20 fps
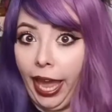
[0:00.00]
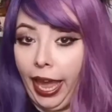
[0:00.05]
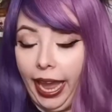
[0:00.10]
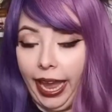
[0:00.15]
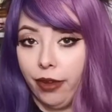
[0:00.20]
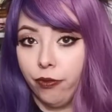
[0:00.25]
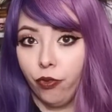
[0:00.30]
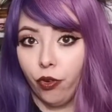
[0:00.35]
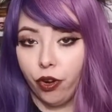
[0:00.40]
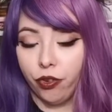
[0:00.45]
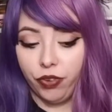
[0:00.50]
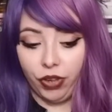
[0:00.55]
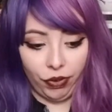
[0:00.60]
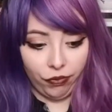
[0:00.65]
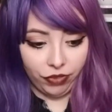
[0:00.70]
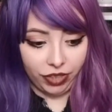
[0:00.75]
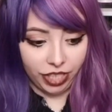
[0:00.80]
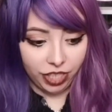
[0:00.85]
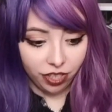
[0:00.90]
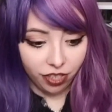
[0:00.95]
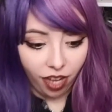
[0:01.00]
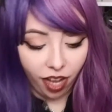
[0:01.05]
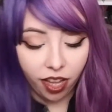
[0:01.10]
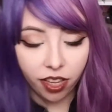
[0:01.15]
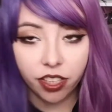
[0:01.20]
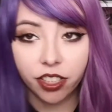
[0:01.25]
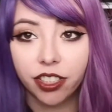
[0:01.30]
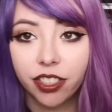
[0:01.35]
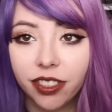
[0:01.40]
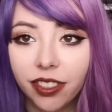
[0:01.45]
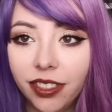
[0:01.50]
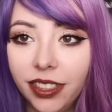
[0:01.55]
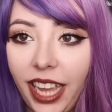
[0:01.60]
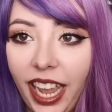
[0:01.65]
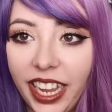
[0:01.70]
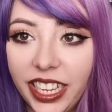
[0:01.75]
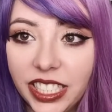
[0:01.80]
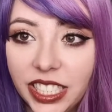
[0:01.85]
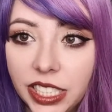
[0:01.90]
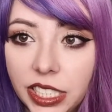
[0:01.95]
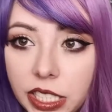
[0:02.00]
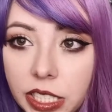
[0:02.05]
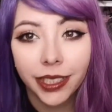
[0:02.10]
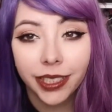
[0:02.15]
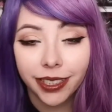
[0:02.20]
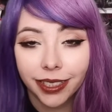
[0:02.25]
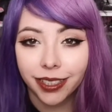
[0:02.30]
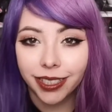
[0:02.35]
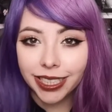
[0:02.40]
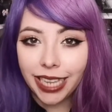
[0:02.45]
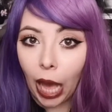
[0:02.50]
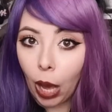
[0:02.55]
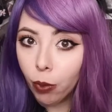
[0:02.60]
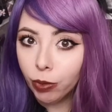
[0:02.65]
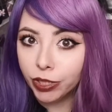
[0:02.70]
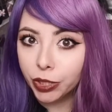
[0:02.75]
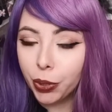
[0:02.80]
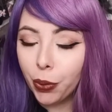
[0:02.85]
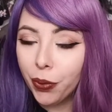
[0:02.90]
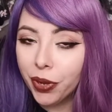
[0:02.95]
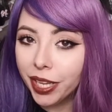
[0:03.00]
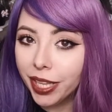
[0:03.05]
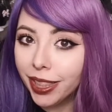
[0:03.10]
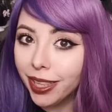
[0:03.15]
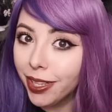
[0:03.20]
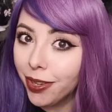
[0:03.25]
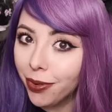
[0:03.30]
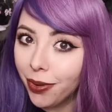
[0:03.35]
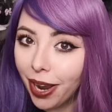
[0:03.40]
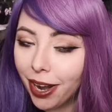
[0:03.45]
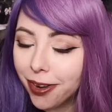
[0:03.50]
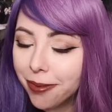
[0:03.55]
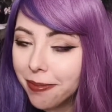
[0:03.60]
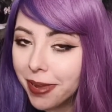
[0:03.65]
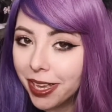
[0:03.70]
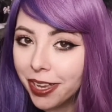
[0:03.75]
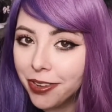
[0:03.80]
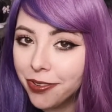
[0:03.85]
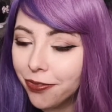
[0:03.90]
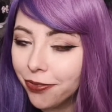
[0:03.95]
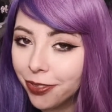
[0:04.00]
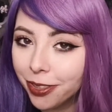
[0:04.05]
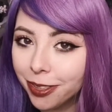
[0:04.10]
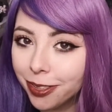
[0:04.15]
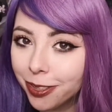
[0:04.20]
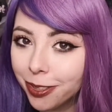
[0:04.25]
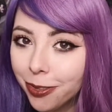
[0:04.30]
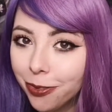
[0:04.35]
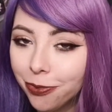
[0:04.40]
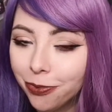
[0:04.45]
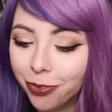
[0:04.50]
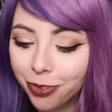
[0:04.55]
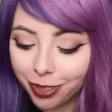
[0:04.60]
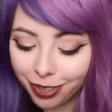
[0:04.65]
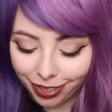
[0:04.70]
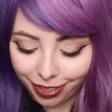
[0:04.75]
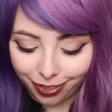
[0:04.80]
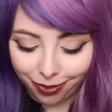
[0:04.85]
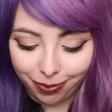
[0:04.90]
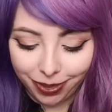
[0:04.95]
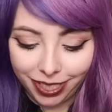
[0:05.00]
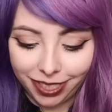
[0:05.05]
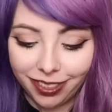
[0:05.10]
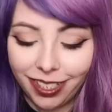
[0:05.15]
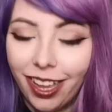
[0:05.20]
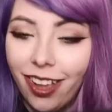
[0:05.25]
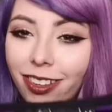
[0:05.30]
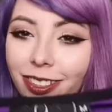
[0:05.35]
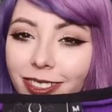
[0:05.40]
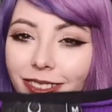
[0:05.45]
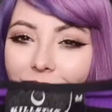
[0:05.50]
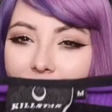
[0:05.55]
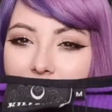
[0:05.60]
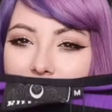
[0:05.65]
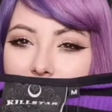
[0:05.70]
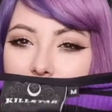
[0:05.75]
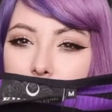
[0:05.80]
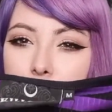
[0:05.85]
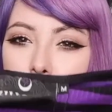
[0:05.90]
and for $15. Nice. I was going a little out of my comfort zone for this because I also got this